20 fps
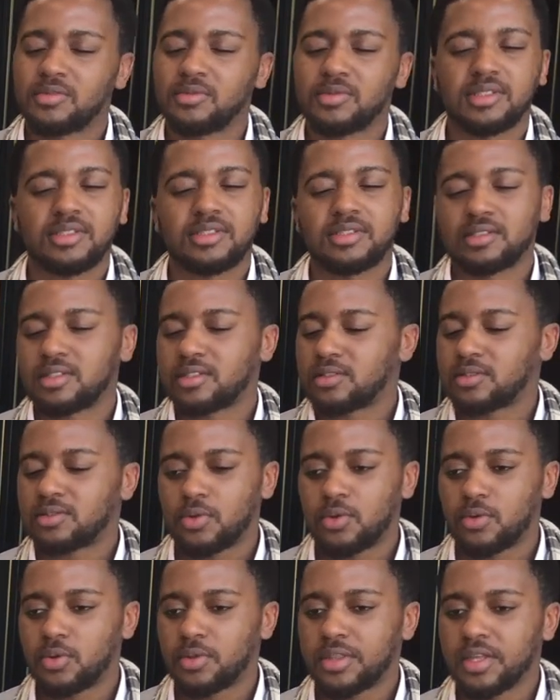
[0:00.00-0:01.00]
It was just
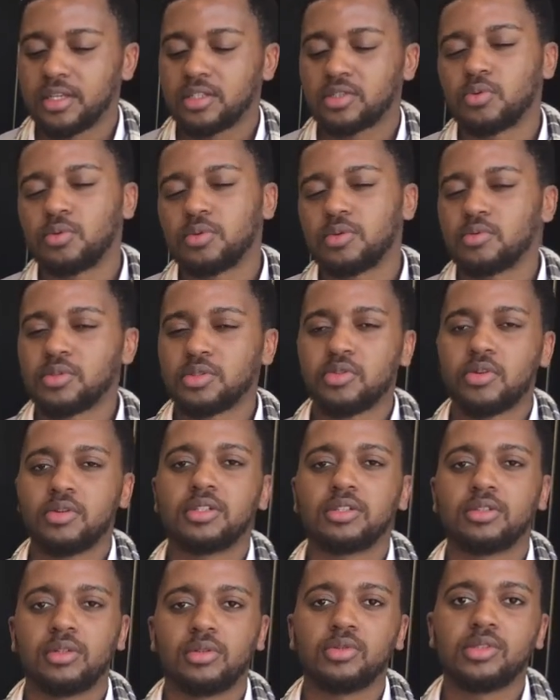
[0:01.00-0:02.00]
this whole thing. So we were
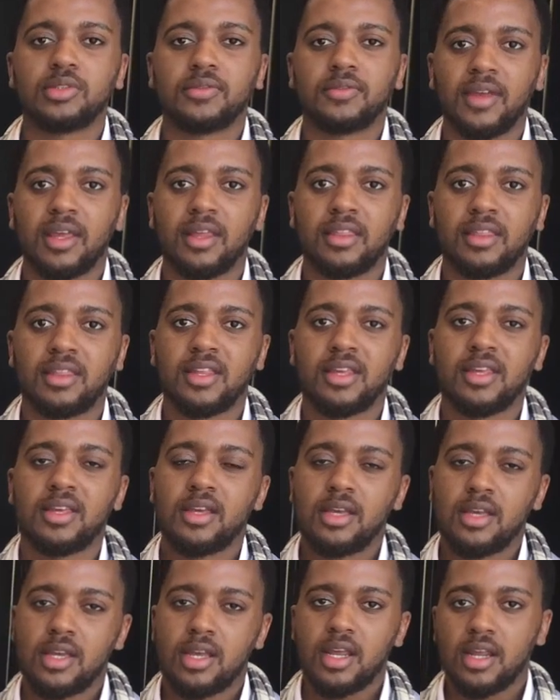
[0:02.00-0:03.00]
starting to lose faith
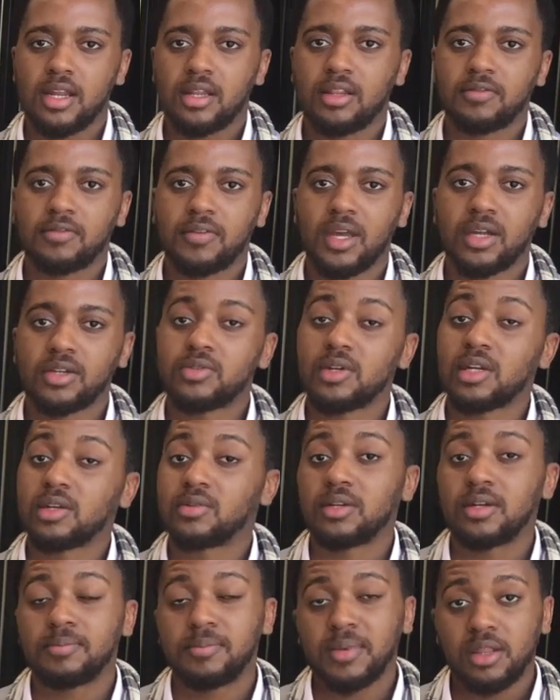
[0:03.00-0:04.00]
in the factory.
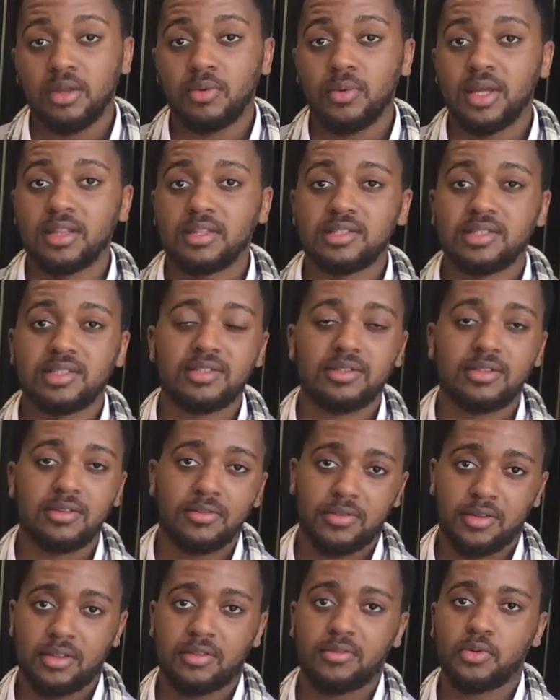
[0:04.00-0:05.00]
And by the way, this is
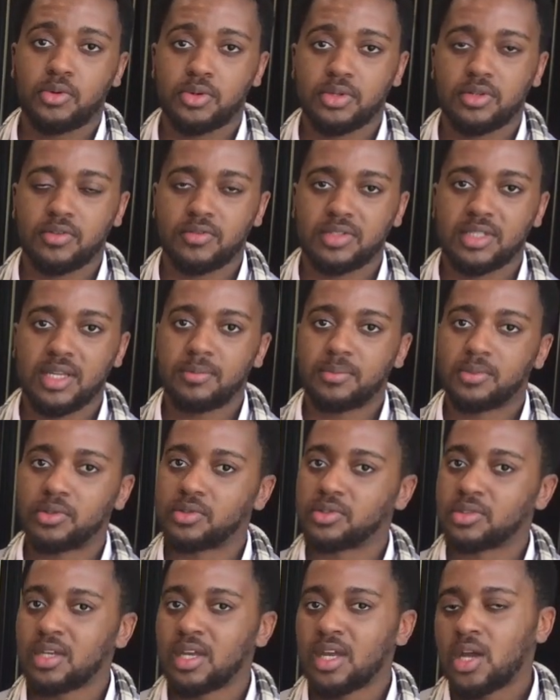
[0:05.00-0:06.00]
the fifth version of
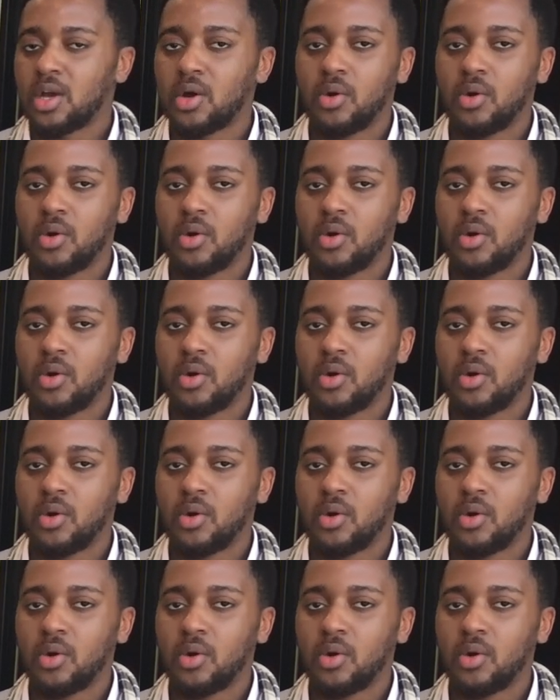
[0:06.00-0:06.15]
samples.